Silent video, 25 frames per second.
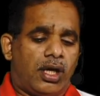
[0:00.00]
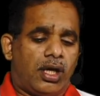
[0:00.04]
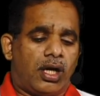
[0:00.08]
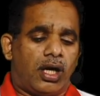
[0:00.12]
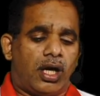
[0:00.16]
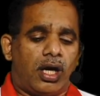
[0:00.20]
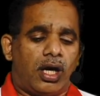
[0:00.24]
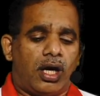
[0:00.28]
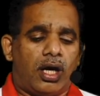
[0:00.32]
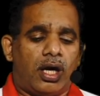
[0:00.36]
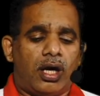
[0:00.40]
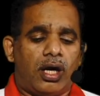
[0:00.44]

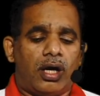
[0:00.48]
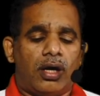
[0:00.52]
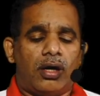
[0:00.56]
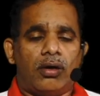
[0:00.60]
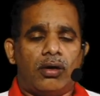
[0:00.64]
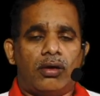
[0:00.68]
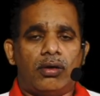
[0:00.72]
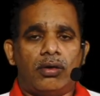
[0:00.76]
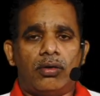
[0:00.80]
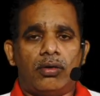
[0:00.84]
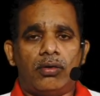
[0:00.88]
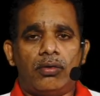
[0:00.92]

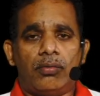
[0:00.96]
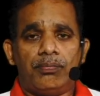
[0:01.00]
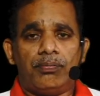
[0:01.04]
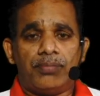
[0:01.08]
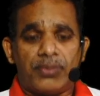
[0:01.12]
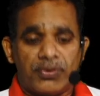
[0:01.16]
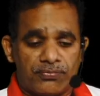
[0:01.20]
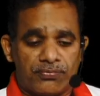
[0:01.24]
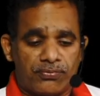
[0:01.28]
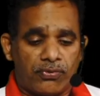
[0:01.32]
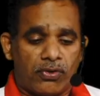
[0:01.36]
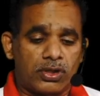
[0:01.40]

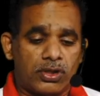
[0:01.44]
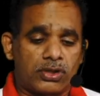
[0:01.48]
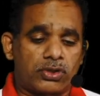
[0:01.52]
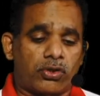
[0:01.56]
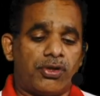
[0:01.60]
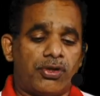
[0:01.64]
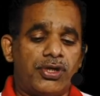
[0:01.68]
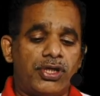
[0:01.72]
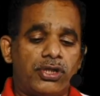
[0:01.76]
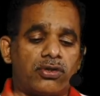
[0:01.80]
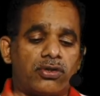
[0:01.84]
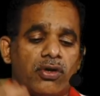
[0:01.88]
before
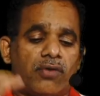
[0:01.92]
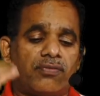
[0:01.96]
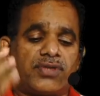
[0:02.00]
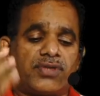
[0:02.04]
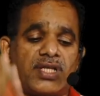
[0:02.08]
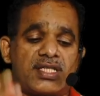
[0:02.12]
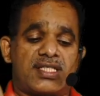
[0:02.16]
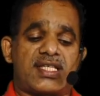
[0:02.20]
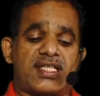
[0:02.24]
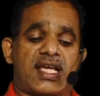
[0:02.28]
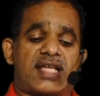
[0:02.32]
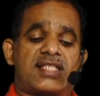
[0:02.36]
20th of
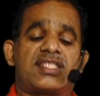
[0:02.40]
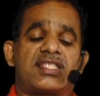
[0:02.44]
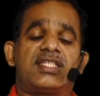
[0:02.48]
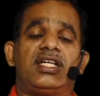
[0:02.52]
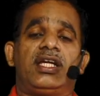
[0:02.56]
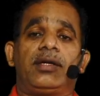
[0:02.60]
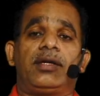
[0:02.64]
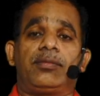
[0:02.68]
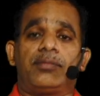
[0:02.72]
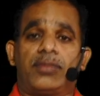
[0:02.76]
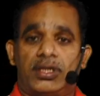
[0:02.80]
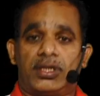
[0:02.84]
the
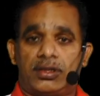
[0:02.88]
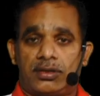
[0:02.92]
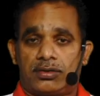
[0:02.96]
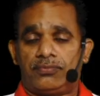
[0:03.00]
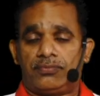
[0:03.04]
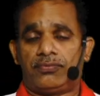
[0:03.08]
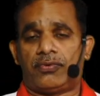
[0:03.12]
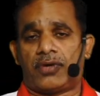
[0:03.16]
succeeding month.